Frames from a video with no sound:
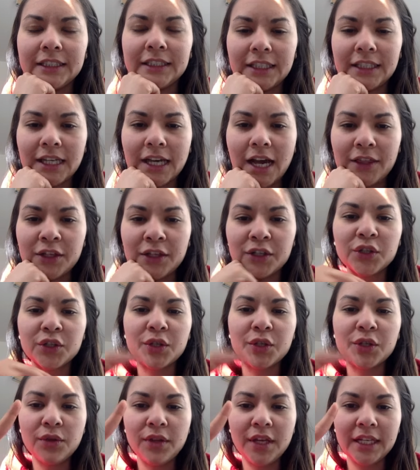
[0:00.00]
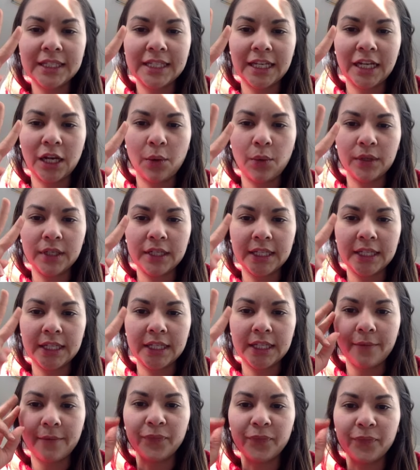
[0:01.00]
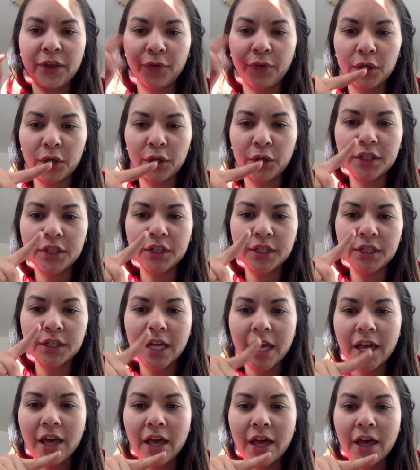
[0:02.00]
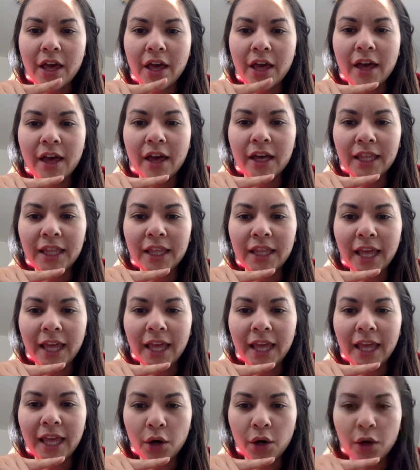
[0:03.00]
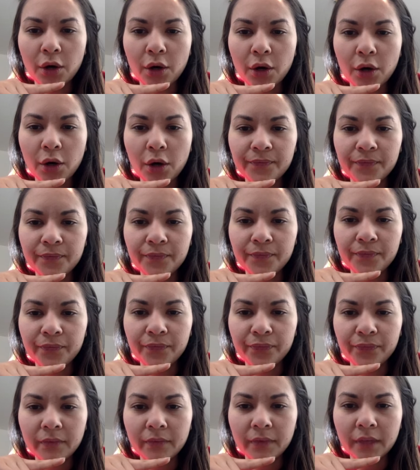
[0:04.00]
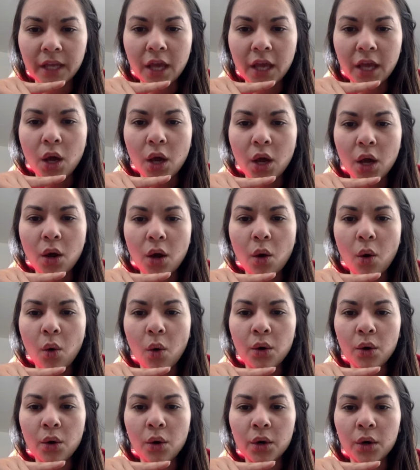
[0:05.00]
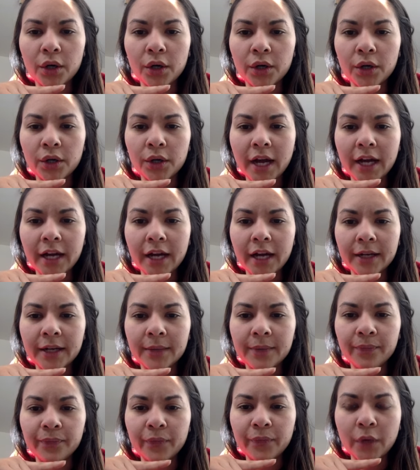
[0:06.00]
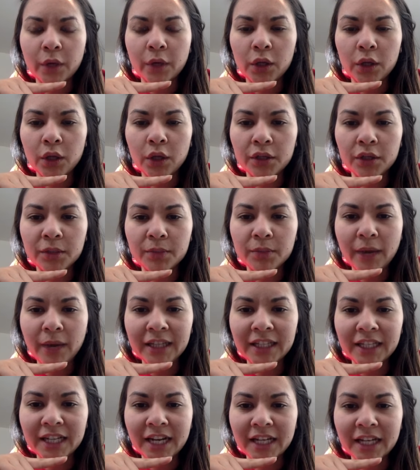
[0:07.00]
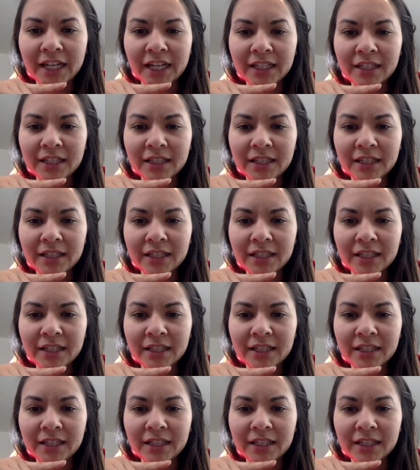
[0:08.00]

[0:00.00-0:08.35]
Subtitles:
there's two things that I want to say. First, tengo, or los padres,